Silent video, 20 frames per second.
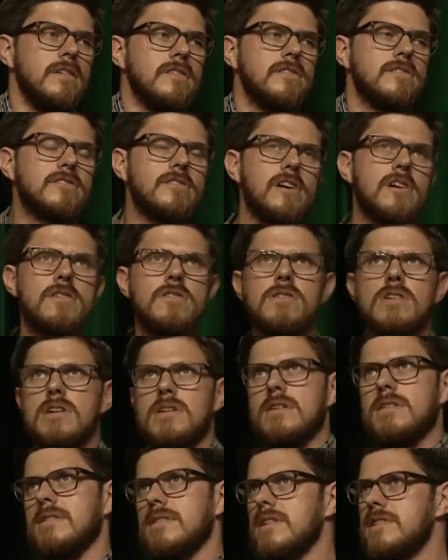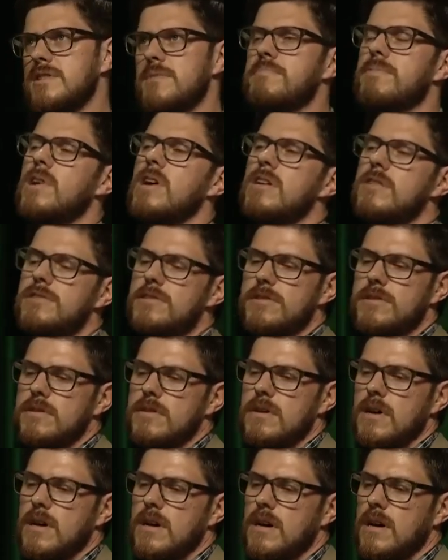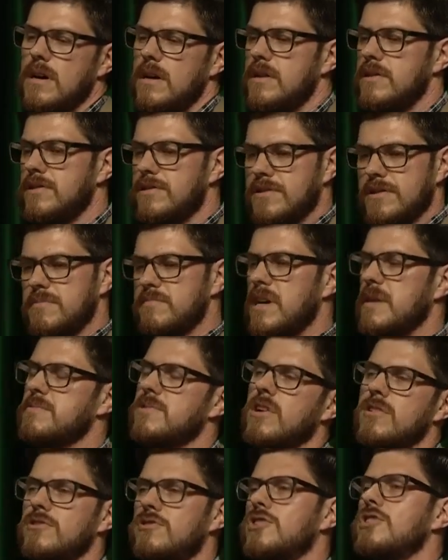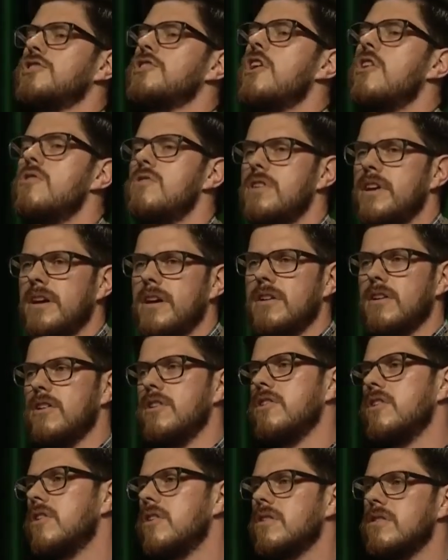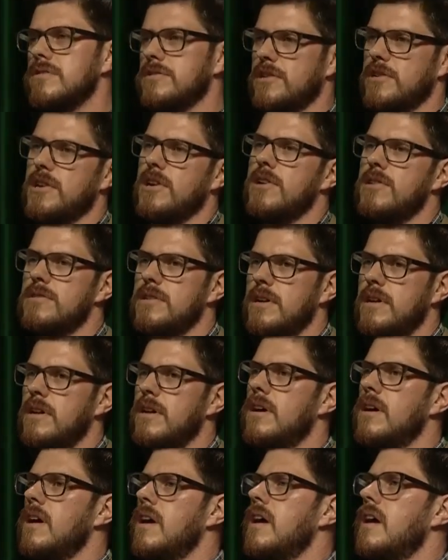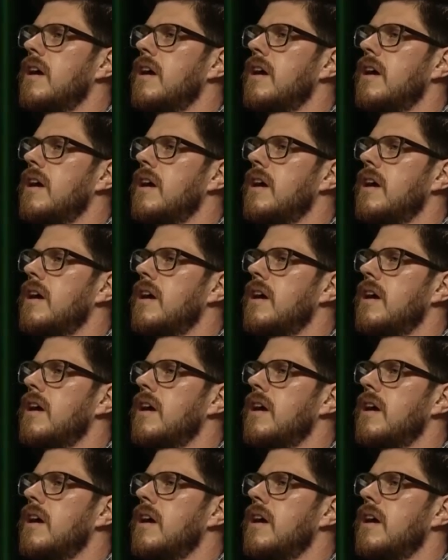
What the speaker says: So this approach is sometimes called decoding or neural decoding.